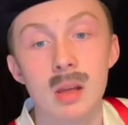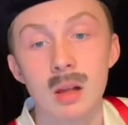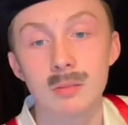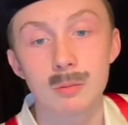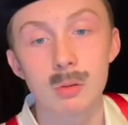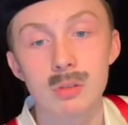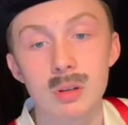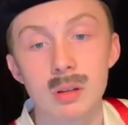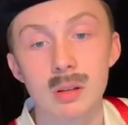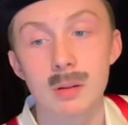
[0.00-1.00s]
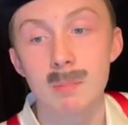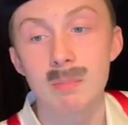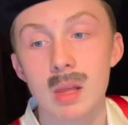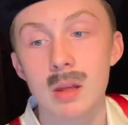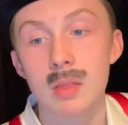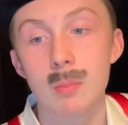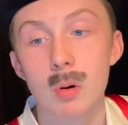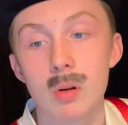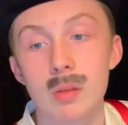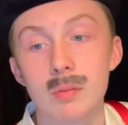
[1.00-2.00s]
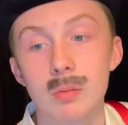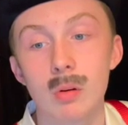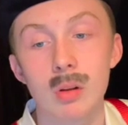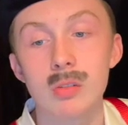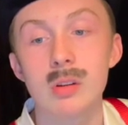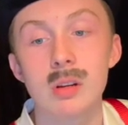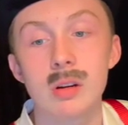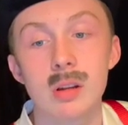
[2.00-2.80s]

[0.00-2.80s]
Unfortunately, the more than 400-year